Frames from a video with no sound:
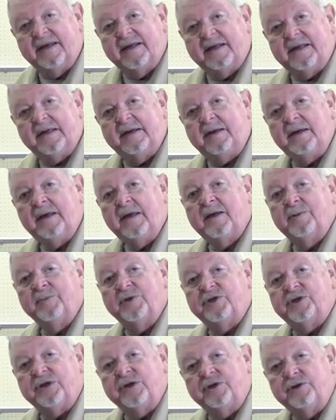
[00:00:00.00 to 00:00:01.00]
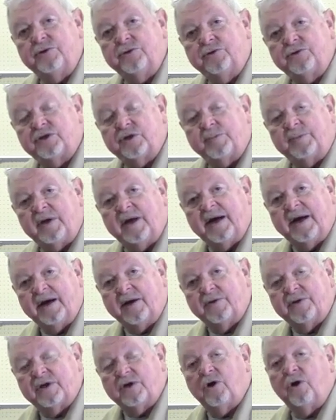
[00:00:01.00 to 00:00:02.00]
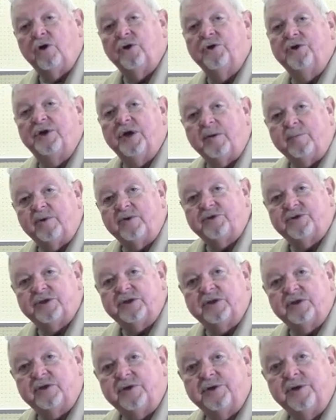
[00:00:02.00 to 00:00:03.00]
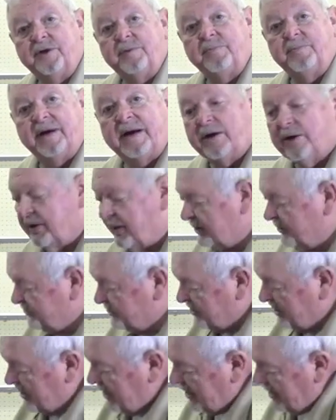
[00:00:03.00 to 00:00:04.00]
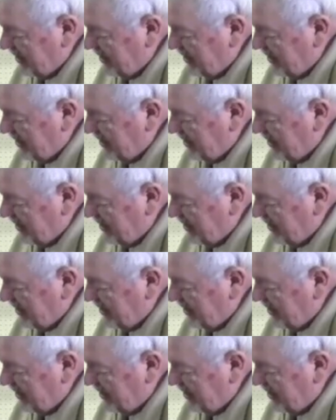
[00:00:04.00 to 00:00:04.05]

any machine tool supplier. They're called double sealed bearings.